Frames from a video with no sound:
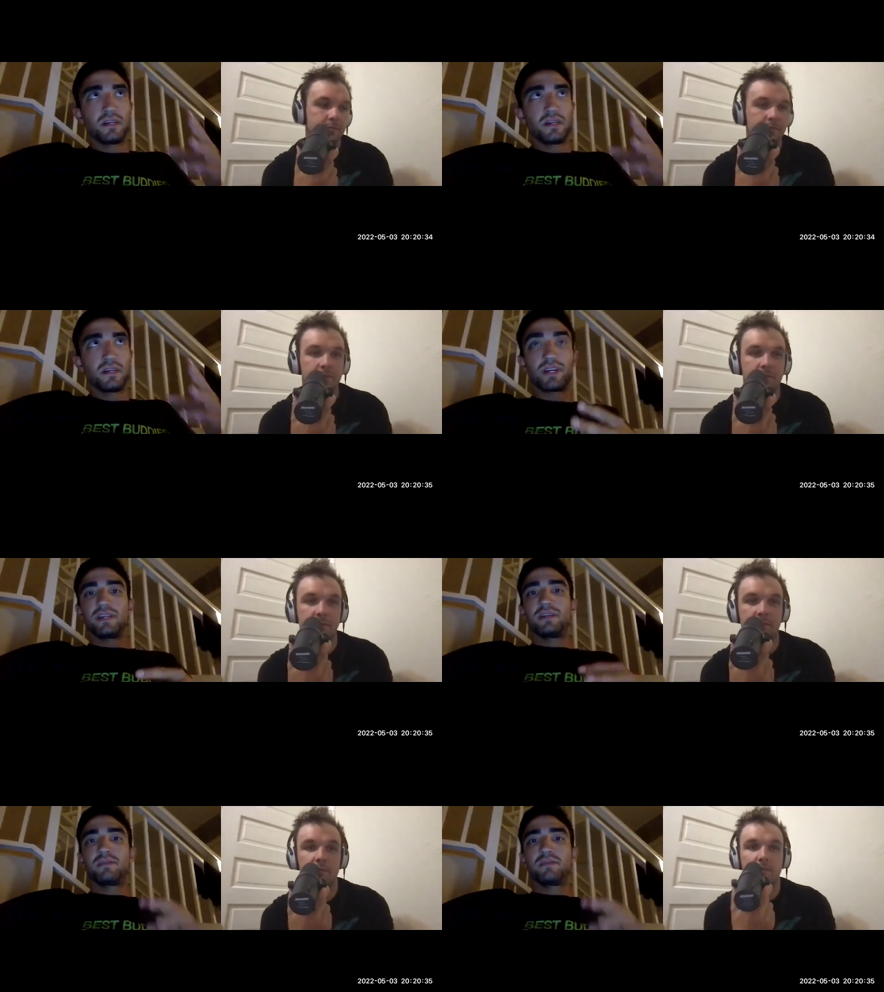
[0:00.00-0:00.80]

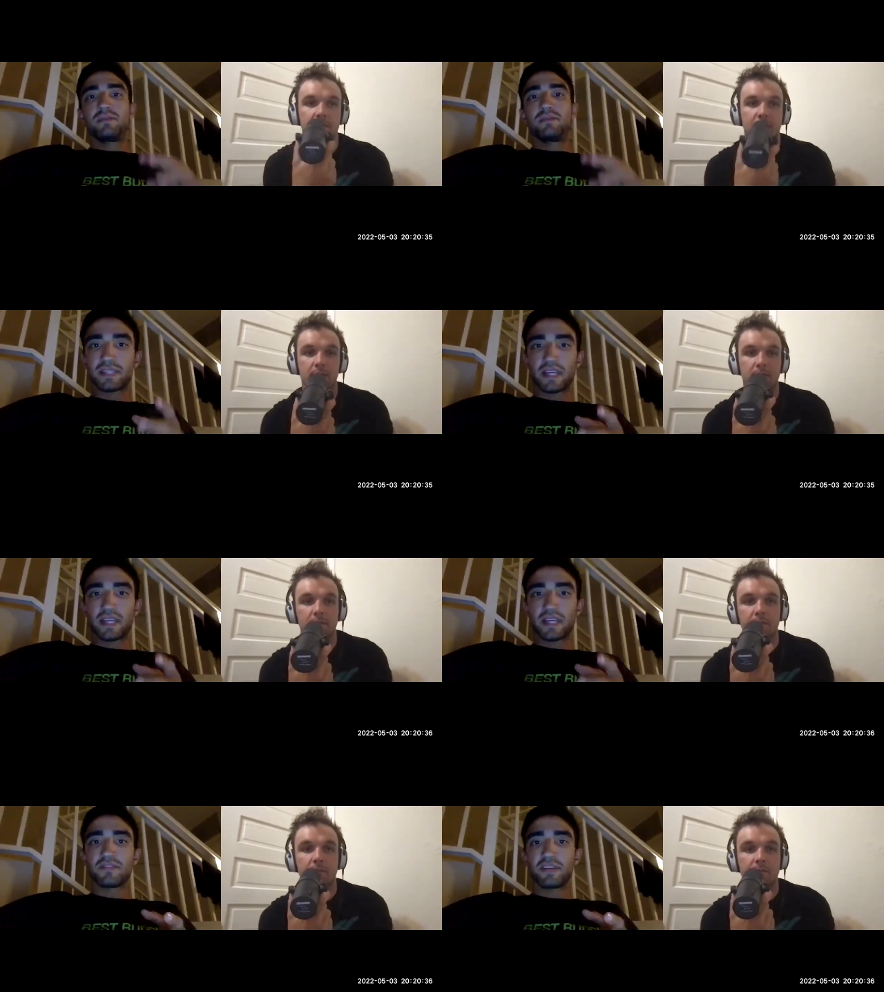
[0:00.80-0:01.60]
Speaker 1: three big
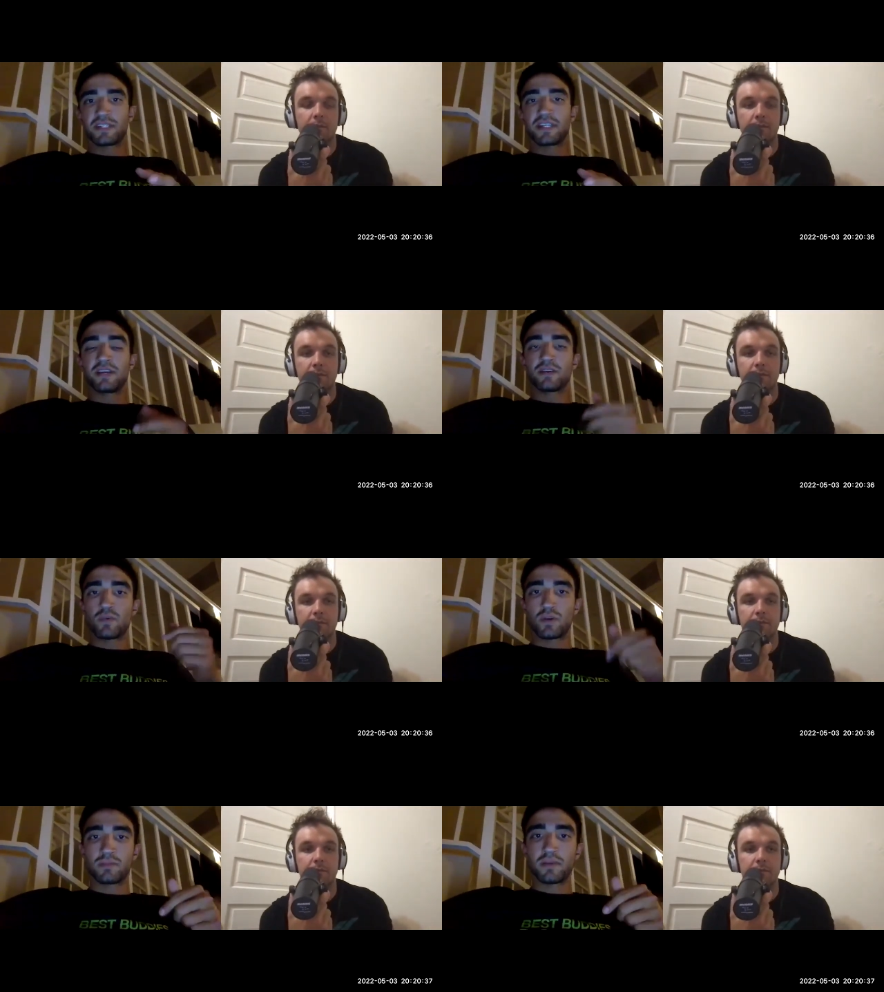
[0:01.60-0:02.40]
cycling events a year:
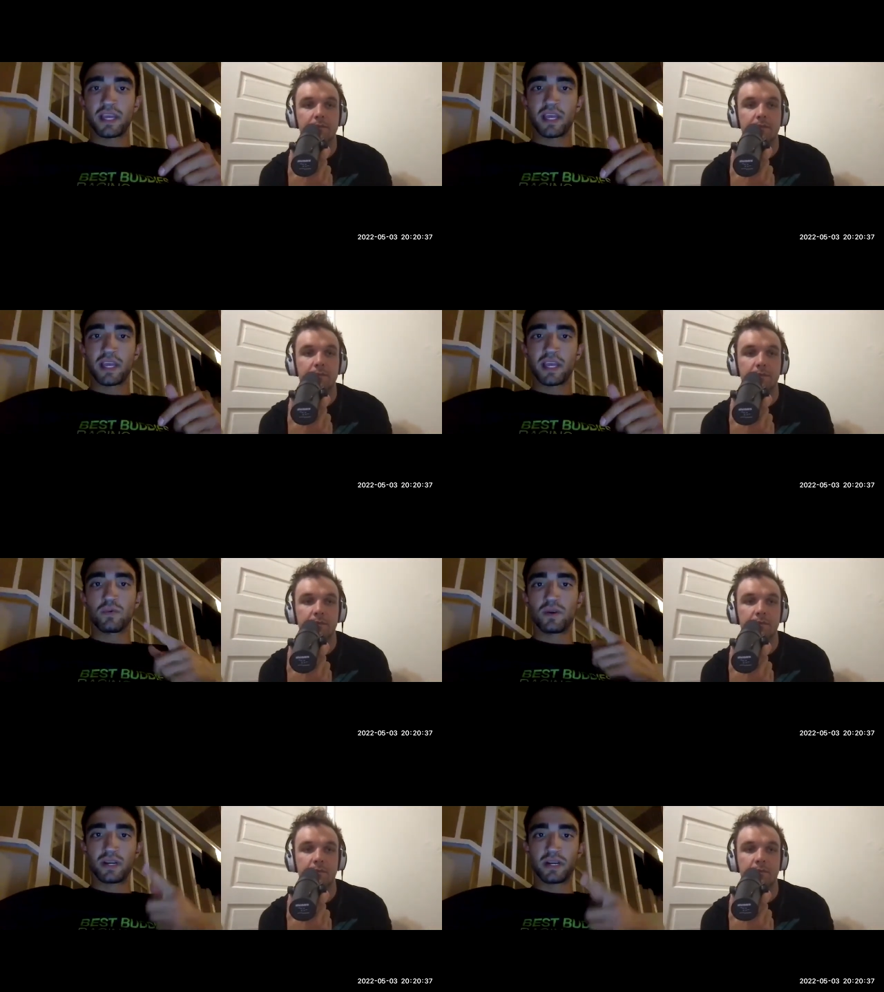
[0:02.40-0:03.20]
one in Miami,
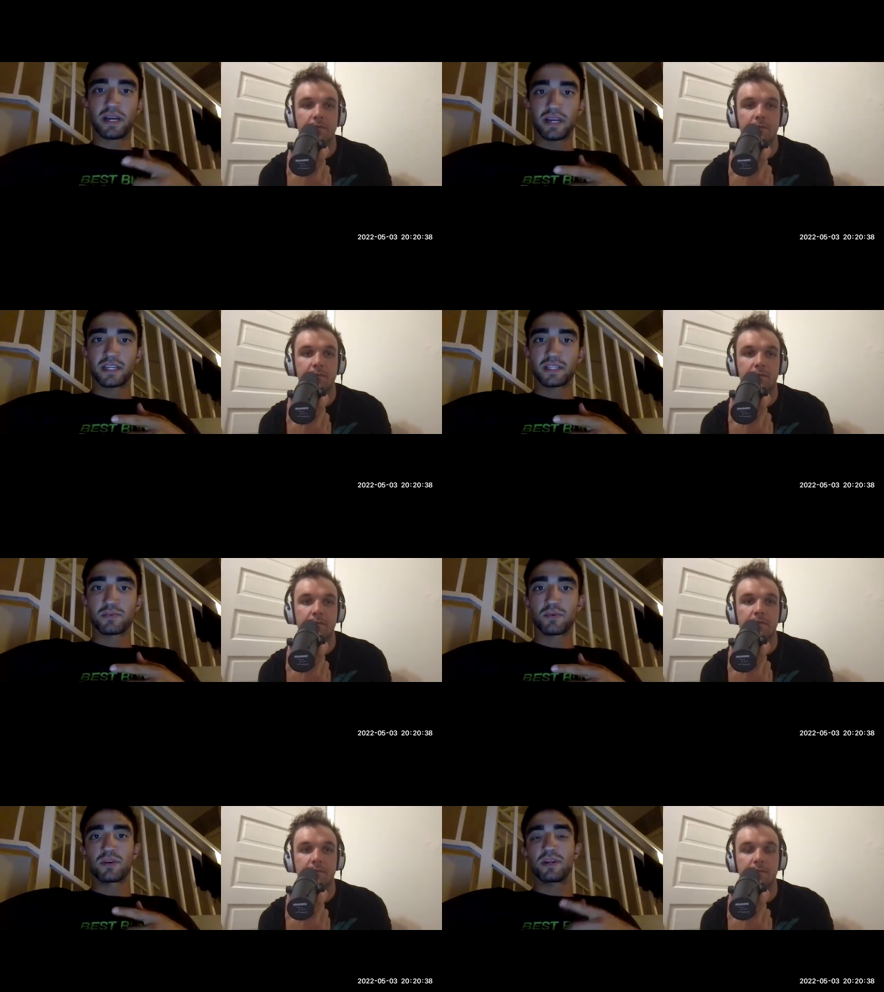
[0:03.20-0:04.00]
one in
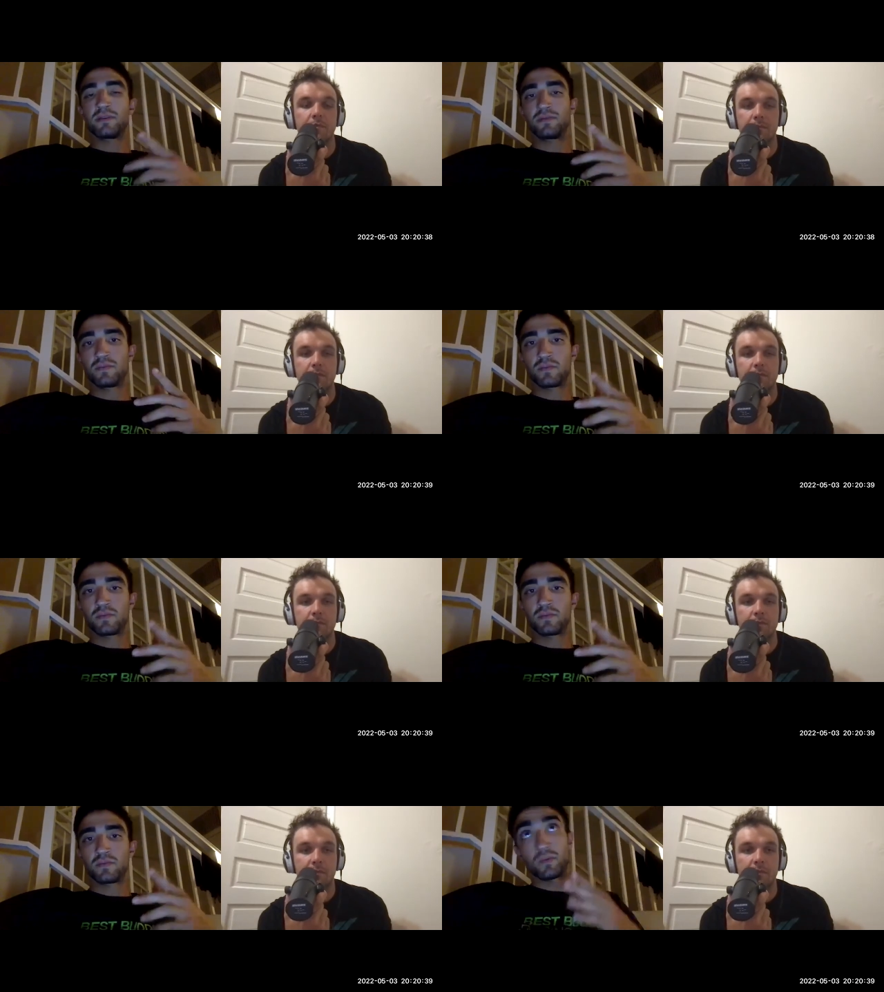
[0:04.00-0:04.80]
Hyannisport, and
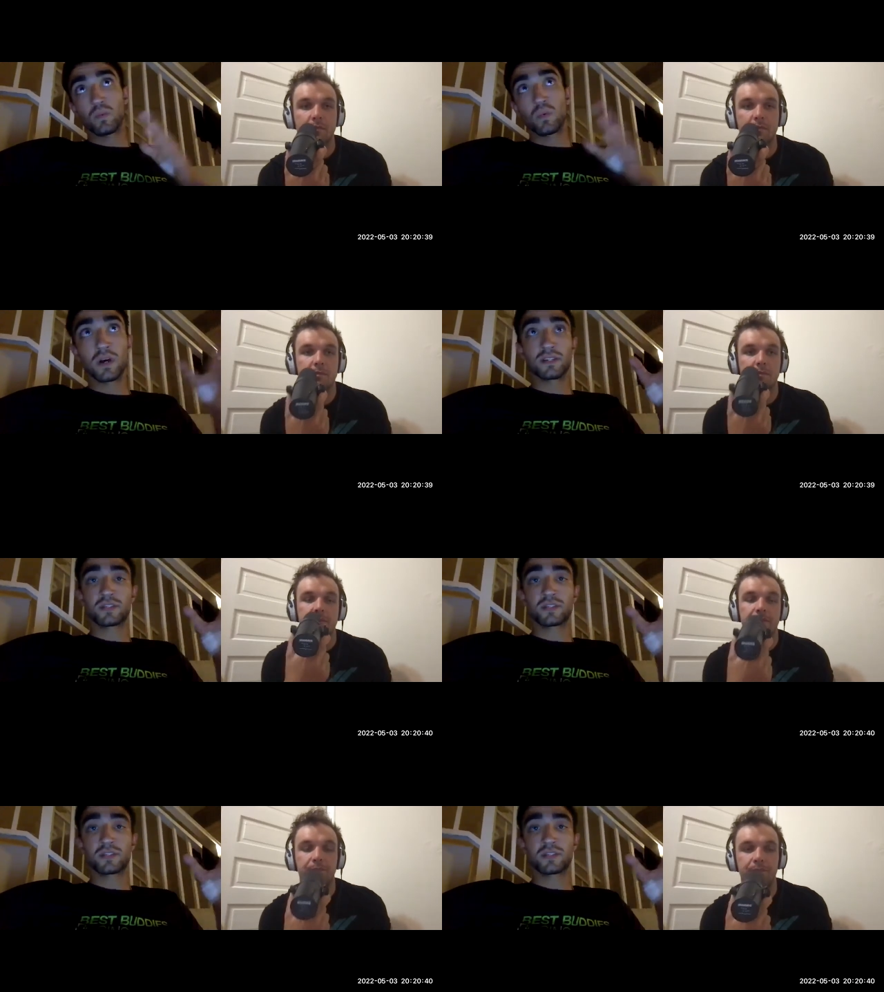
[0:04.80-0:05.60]
what was
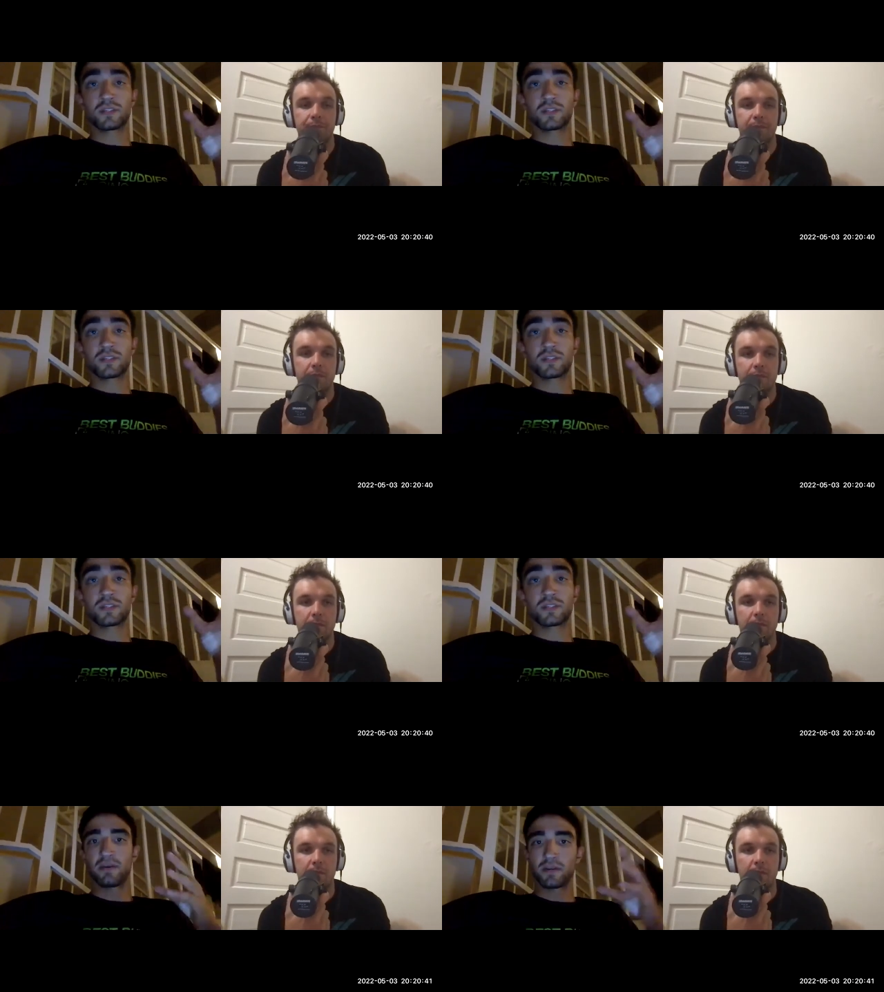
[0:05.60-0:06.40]
called Hearst
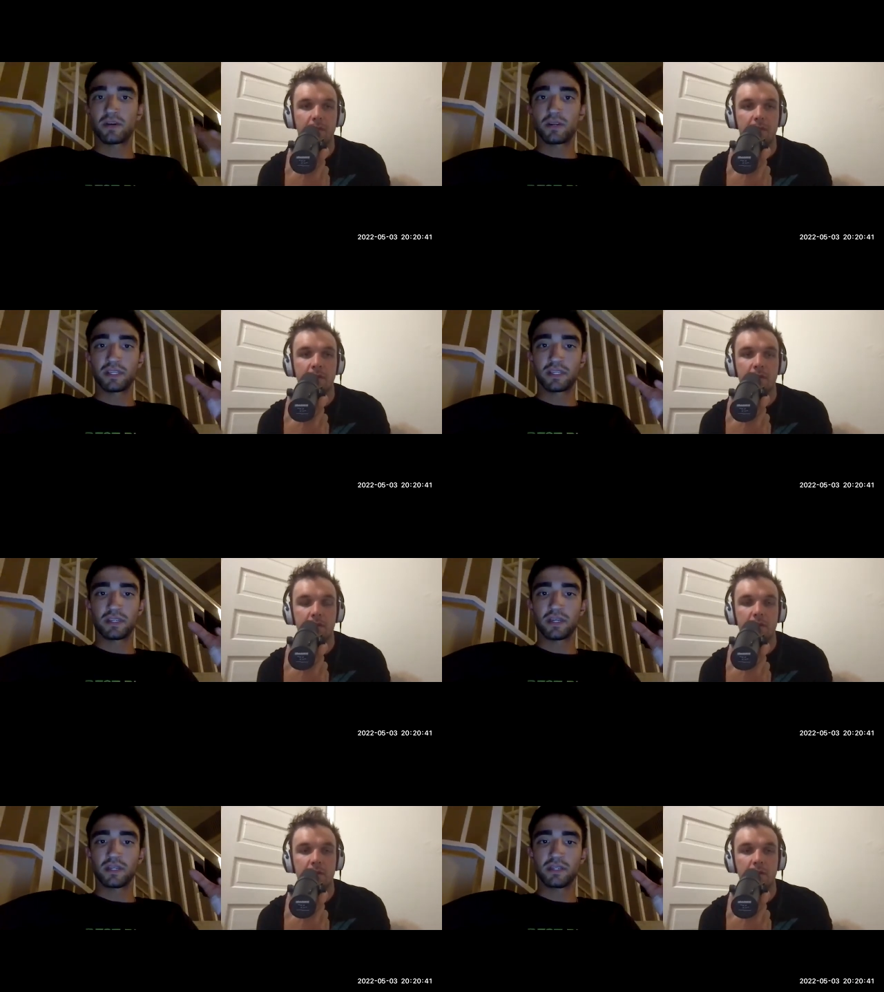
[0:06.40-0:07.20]
Castle. Now we call it
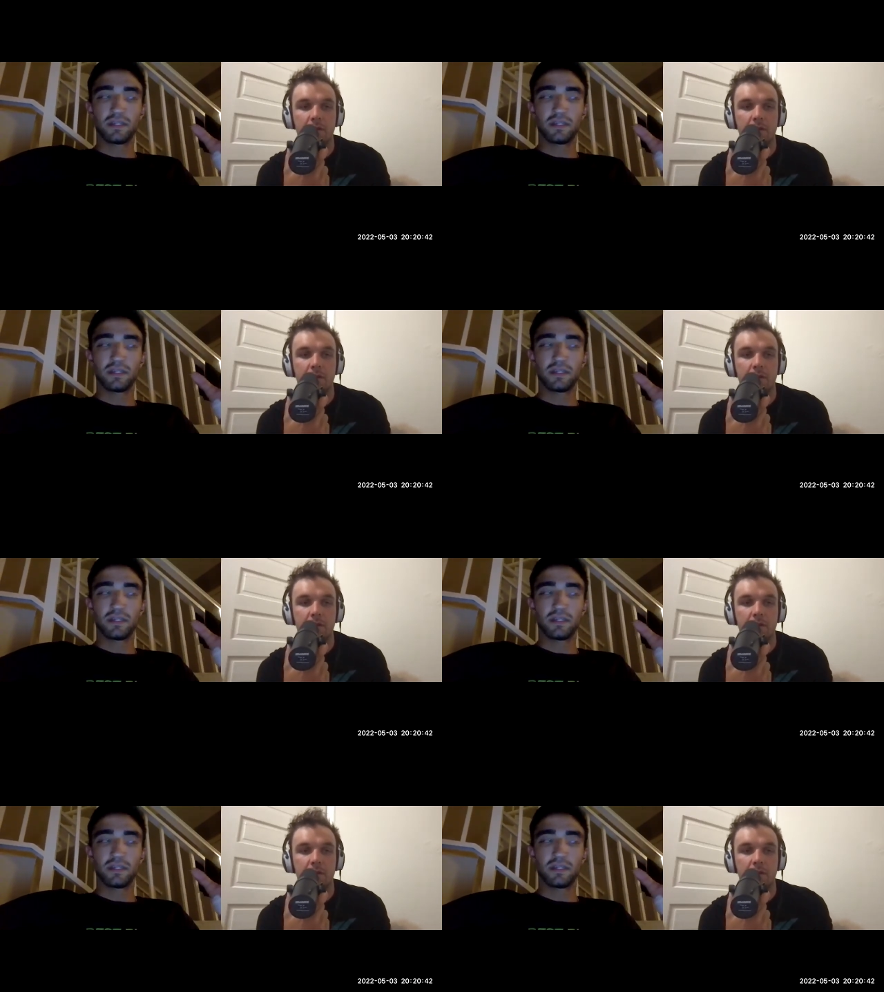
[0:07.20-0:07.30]
uh,